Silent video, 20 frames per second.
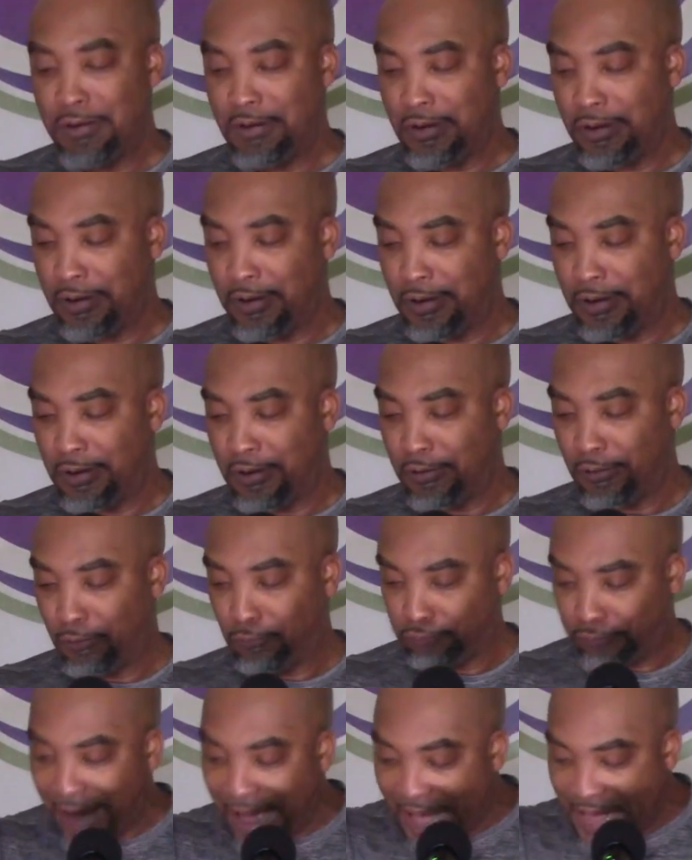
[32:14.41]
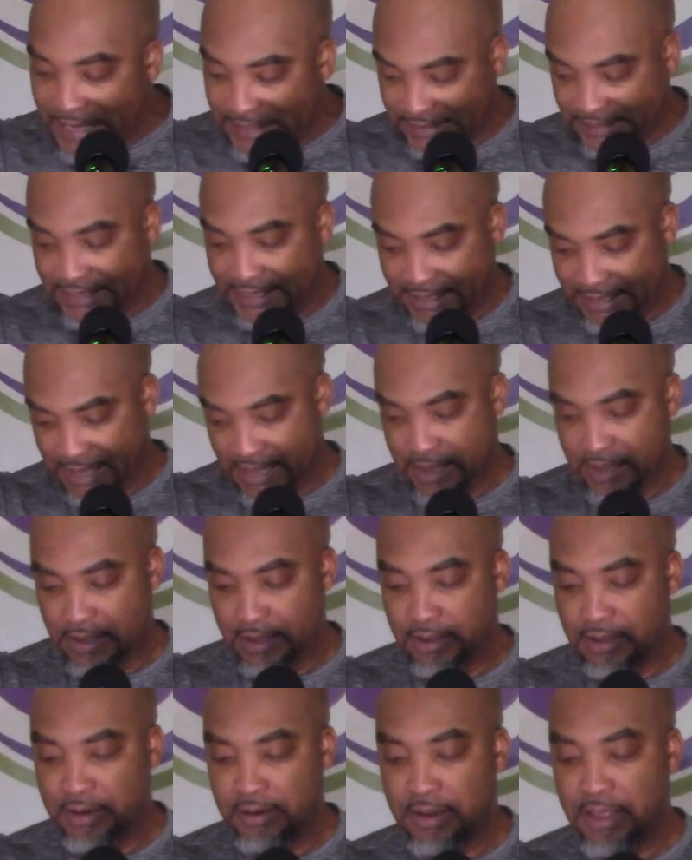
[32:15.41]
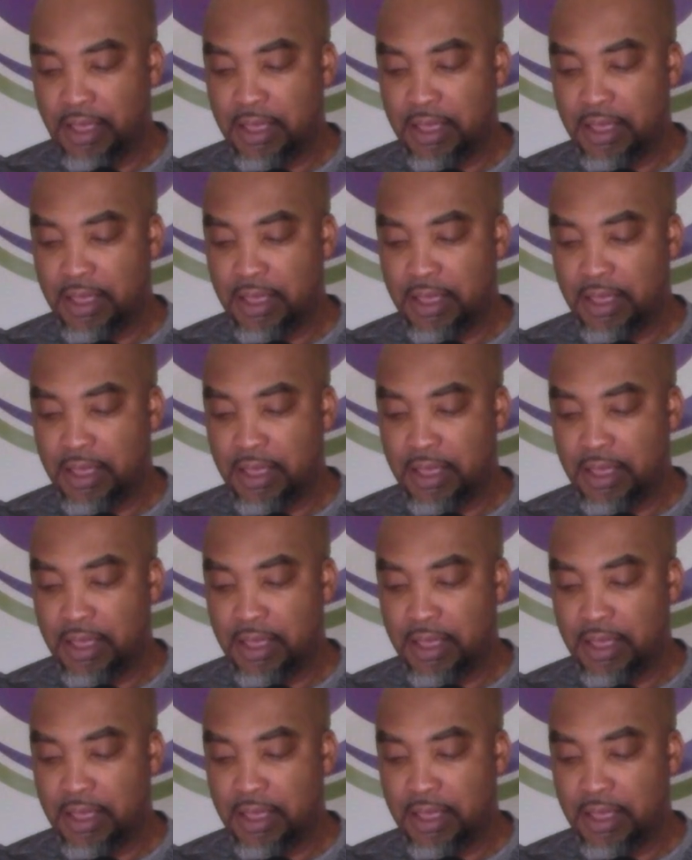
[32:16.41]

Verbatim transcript: rise again.